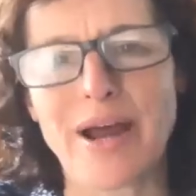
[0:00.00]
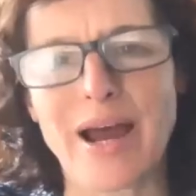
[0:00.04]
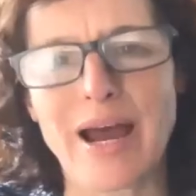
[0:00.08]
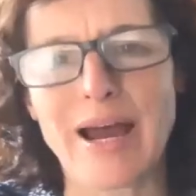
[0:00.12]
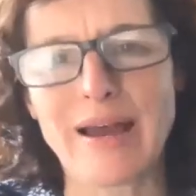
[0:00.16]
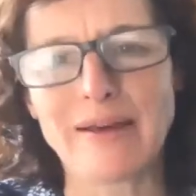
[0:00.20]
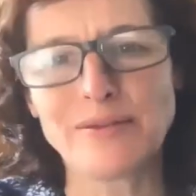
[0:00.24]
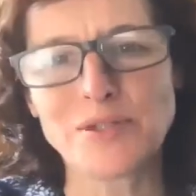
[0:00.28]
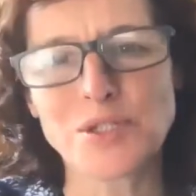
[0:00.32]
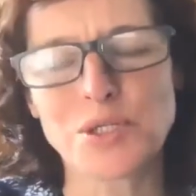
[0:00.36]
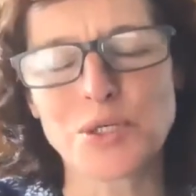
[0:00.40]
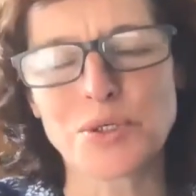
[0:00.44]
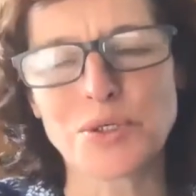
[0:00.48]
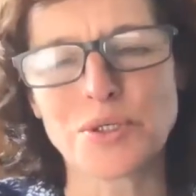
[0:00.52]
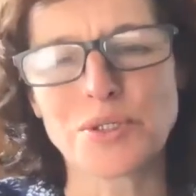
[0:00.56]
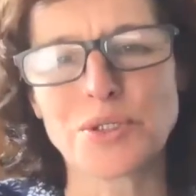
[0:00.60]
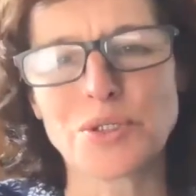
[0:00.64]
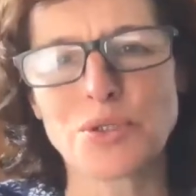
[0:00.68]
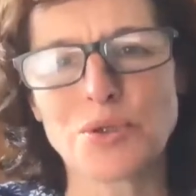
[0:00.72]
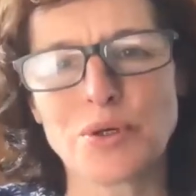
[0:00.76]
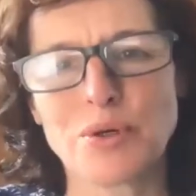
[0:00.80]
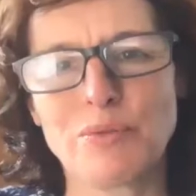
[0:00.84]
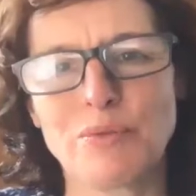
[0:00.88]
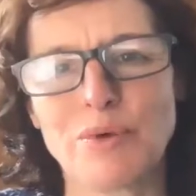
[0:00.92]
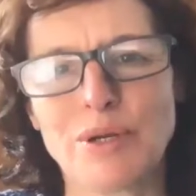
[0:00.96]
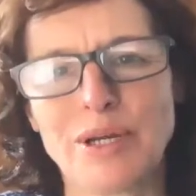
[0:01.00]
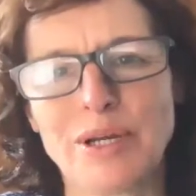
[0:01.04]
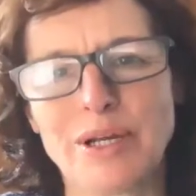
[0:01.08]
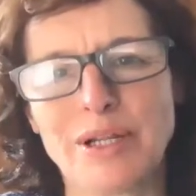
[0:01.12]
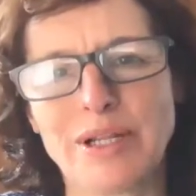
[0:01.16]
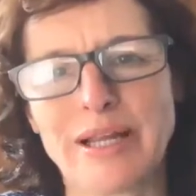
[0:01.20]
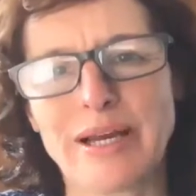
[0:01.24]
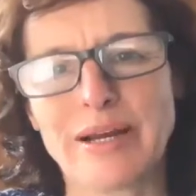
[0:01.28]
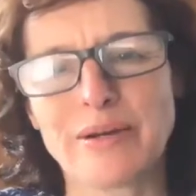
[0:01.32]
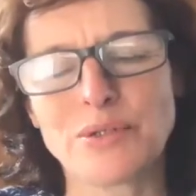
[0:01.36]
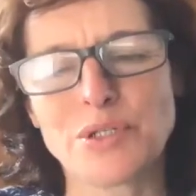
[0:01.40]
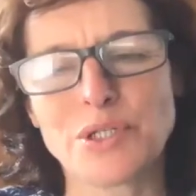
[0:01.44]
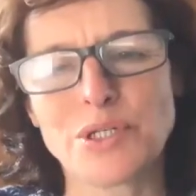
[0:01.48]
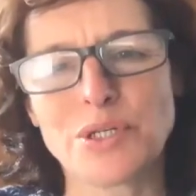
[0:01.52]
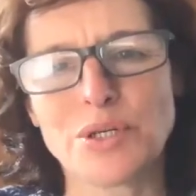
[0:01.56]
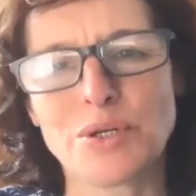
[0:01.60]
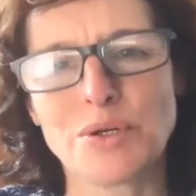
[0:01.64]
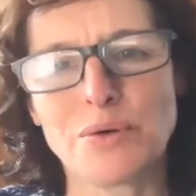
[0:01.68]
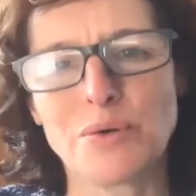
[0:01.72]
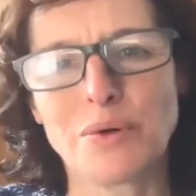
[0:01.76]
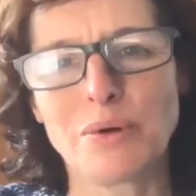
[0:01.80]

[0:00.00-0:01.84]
I've sure enjoyed reading aloud to you.